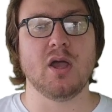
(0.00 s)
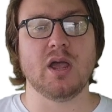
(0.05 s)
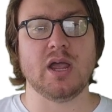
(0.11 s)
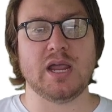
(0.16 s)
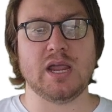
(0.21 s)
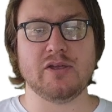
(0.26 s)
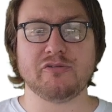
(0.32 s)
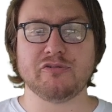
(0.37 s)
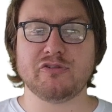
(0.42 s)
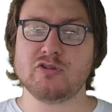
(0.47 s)

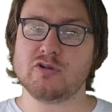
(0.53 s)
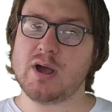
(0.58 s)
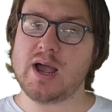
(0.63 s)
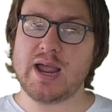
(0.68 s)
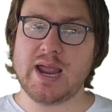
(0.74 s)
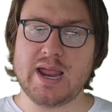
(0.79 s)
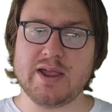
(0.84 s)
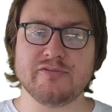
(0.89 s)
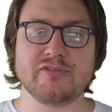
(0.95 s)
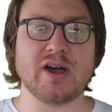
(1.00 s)
If you are
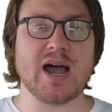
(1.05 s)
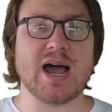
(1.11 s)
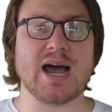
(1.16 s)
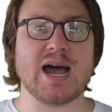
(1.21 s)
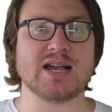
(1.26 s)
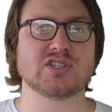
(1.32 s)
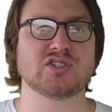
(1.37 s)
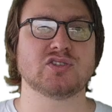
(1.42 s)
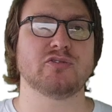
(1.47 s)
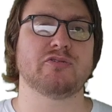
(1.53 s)
ever
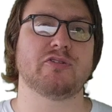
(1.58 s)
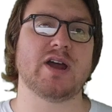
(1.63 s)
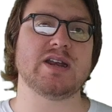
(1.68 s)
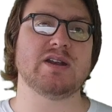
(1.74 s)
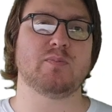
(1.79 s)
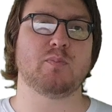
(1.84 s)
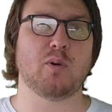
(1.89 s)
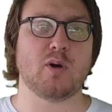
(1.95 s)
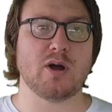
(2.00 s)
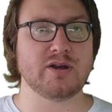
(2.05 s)
asked to find a
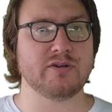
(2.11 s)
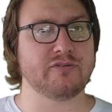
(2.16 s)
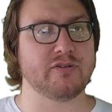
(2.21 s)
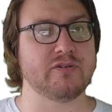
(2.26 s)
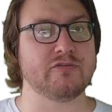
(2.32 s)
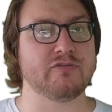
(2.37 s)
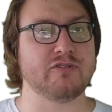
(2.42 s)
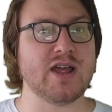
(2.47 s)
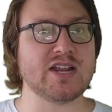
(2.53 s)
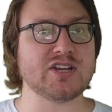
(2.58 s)
point of
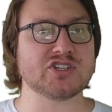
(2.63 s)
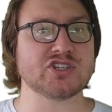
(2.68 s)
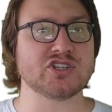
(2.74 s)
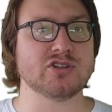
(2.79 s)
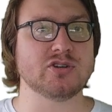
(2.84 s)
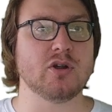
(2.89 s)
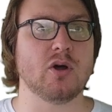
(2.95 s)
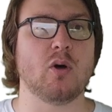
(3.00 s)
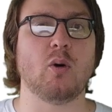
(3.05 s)
inflection